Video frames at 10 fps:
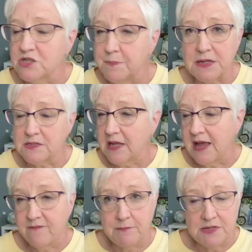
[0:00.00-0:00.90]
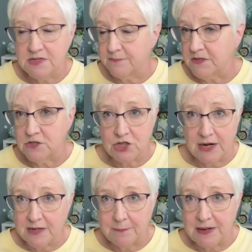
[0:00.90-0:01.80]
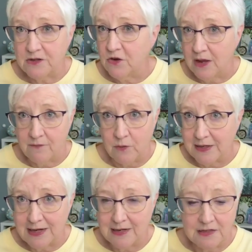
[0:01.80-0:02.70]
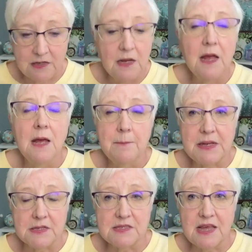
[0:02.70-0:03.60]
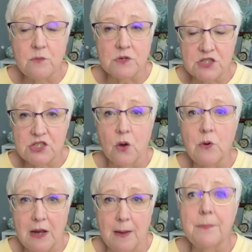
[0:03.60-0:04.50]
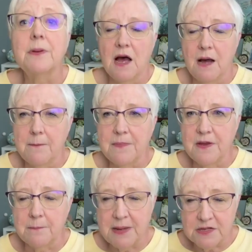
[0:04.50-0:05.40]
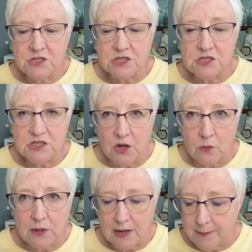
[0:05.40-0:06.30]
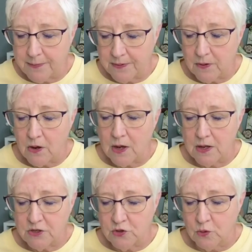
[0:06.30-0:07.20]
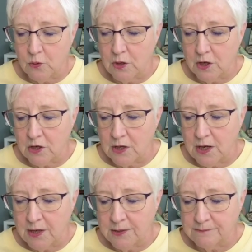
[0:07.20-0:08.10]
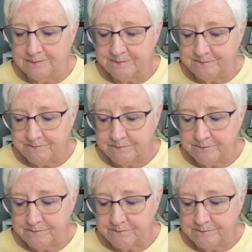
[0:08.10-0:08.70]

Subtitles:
just because they haven't been dipped in china paint and you have one handy, because they will soak up. They're meant to soak up your